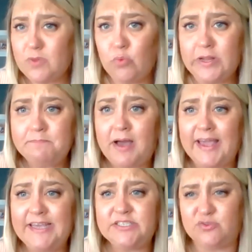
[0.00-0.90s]
when
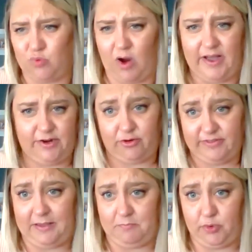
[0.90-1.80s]
mice run or
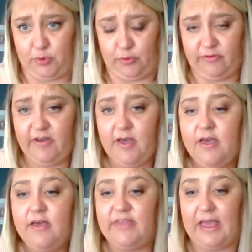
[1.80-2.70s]
they move,
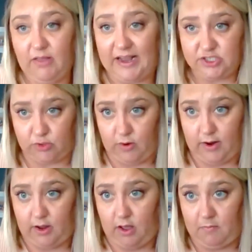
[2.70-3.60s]
they like to
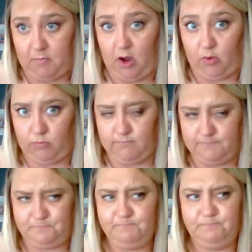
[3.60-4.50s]
run
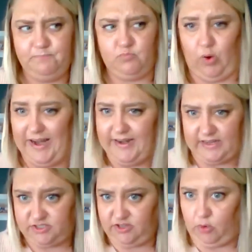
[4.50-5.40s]
right
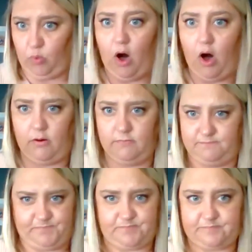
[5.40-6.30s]
next to the wall.
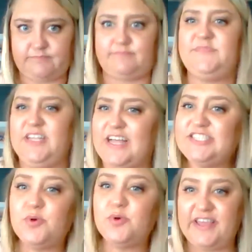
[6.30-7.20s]

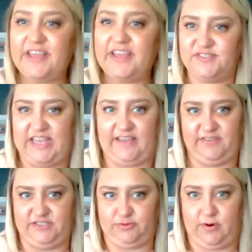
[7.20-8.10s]
That's where they feel
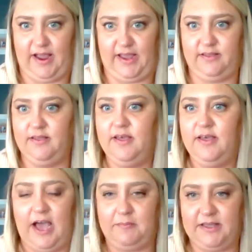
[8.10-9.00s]
safest, right?
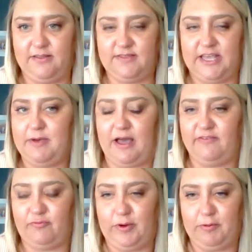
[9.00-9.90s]
I mean, think
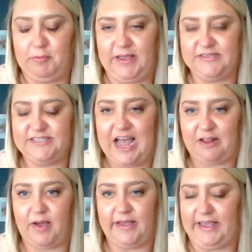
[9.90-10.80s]
about if we were being
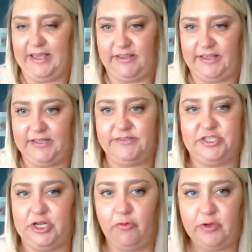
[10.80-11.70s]
attacked by aliens.
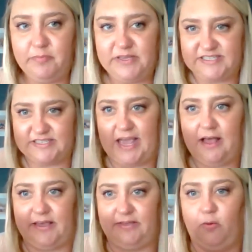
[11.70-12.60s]
You know, we'd be
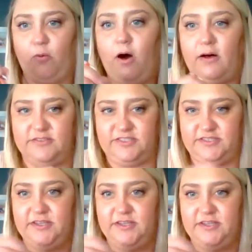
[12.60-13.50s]
scaling the
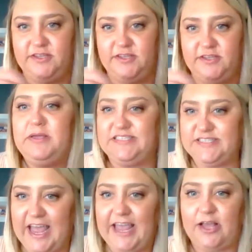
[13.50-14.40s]
walls. We'd be
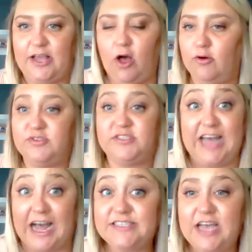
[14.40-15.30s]
staying close.
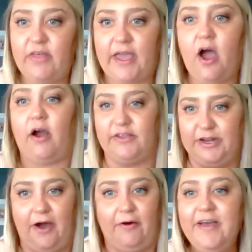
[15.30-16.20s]
That's how they are, you
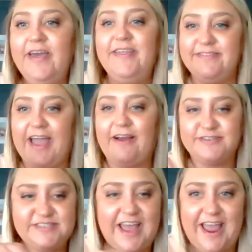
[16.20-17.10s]
know. They're
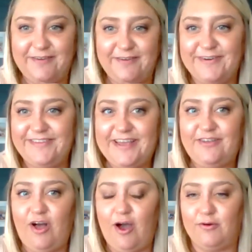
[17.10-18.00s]
staying really
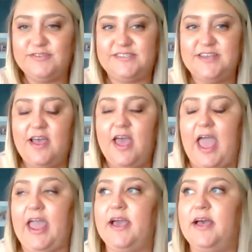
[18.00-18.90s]
close.
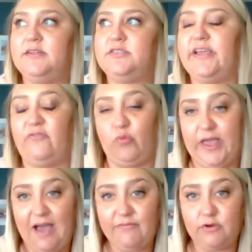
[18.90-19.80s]
And if we
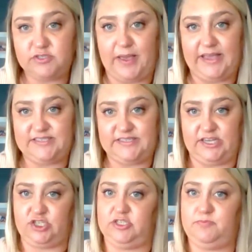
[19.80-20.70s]
have those bait
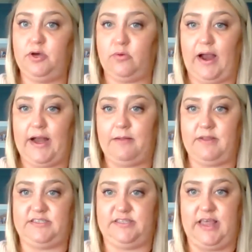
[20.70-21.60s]
stations put right up
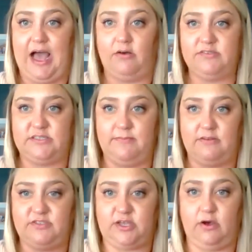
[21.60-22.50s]
next to the house, the
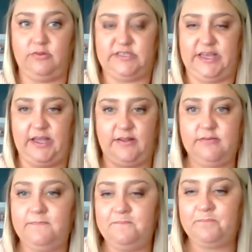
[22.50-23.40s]
mouse goes in,